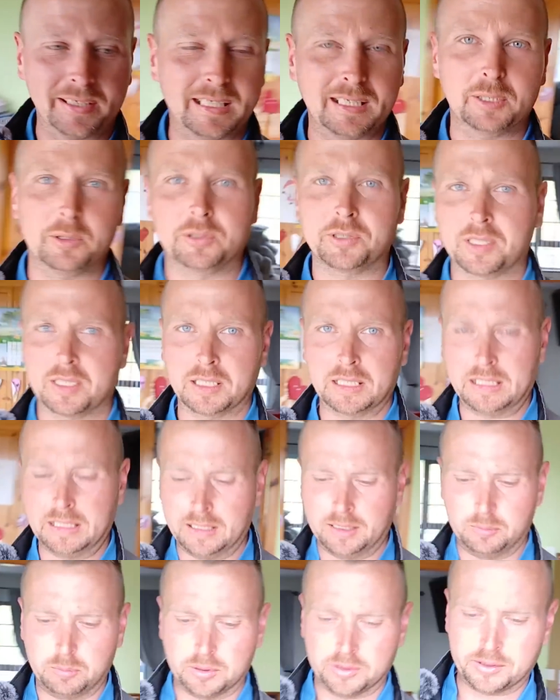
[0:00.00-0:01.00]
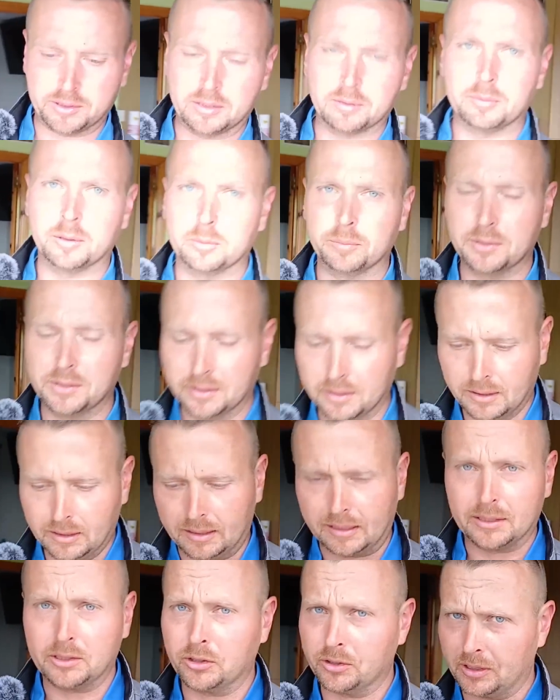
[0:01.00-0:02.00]
Claudia's on a cleaning buzz at the moment.
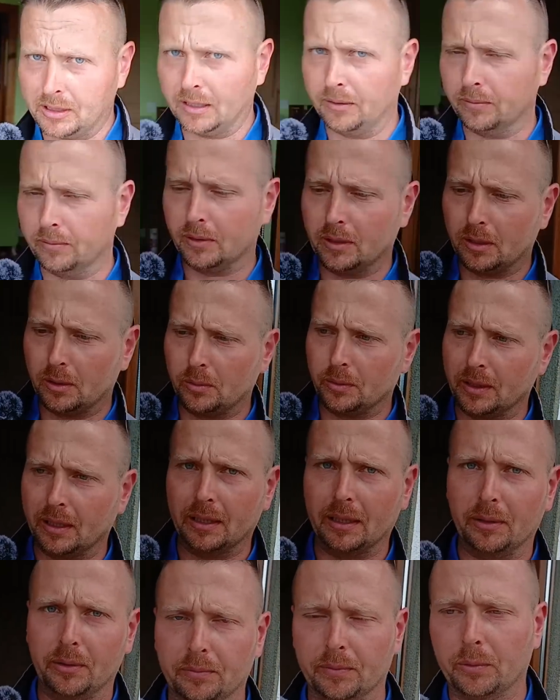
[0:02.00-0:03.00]
Let's just leave her alone, get out of her